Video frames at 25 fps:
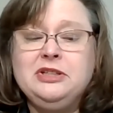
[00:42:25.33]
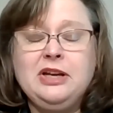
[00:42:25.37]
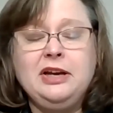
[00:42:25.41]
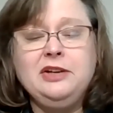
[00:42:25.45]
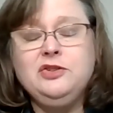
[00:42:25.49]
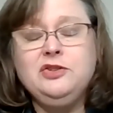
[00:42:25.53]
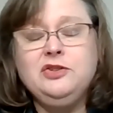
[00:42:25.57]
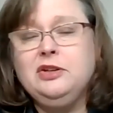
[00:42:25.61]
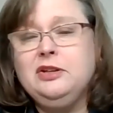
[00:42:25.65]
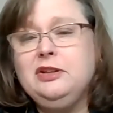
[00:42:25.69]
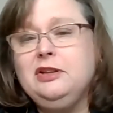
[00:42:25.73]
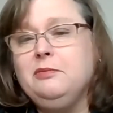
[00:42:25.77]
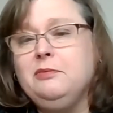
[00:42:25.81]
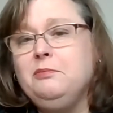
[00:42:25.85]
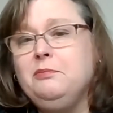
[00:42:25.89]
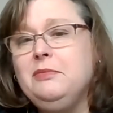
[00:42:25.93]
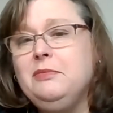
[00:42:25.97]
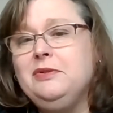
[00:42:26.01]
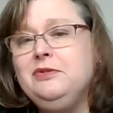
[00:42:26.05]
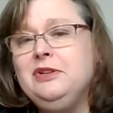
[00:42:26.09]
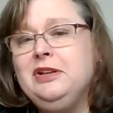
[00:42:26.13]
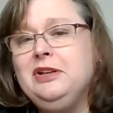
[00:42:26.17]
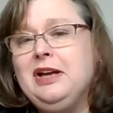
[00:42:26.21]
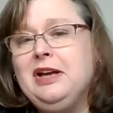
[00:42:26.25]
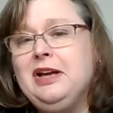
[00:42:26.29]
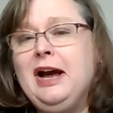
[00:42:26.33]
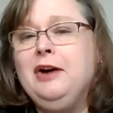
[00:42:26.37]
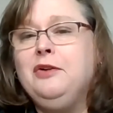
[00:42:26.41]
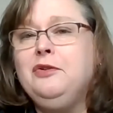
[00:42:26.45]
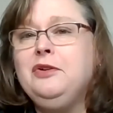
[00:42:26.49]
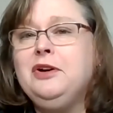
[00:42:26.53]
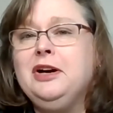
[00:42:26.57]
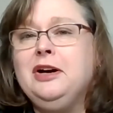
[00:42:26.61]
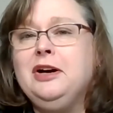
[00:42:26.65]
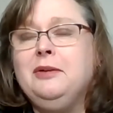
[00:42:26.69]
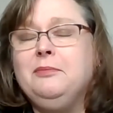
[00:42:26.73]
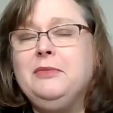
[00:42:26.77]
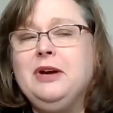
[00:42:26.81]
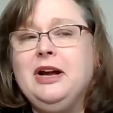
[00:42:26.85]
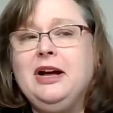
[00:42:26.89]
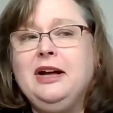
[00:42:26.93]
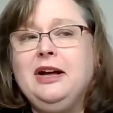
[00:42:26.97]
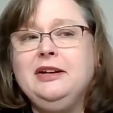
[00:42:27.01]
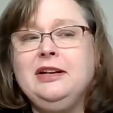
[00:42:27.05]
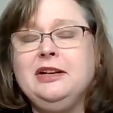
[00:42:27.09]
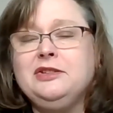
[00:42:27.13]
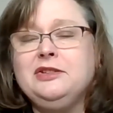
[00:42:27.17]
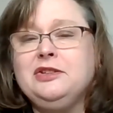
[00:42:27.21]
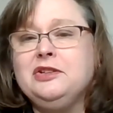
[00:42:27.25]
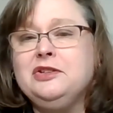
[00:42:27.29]
actually the outcome, not
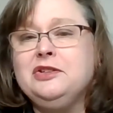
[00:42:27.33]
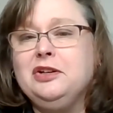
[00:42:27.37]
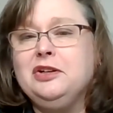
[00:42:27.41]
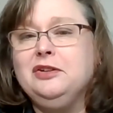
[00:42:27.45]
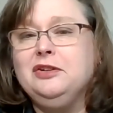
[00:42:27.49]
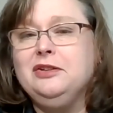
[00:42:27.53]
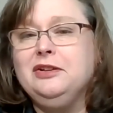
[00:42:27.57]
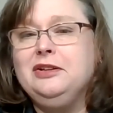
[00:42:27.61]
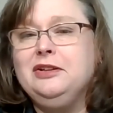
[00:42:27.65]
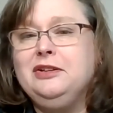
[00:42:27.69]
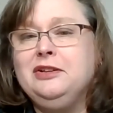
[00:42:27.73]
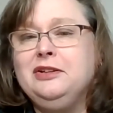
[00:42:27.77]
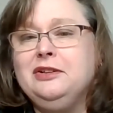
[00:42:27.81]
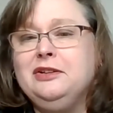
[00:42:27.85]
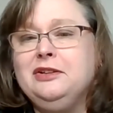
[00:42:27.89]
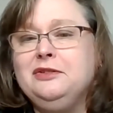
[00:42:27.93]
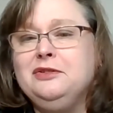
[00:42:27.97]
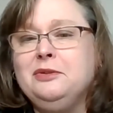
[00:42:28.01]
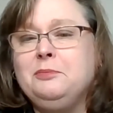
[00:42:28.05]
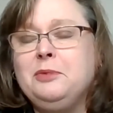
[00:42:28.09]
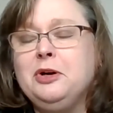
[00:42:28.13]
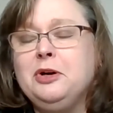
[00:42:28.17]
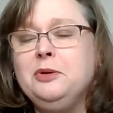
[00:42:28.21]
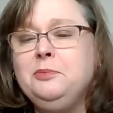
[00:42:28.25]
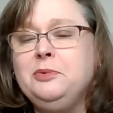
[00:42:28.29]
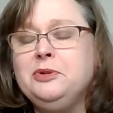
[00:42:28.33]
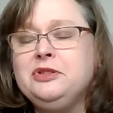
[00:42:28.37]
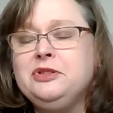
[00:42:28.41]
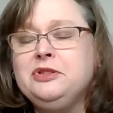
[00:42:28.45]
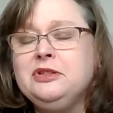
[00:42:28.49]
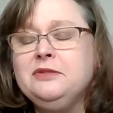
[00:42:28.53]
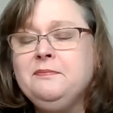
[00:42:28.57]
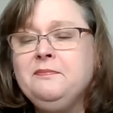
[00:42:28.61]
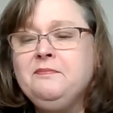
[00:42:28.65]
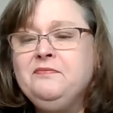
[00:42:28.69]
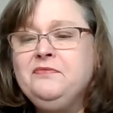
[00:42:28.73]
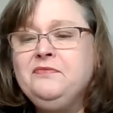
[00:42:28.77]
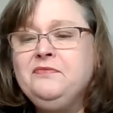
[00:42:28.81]
necessarily the purpose,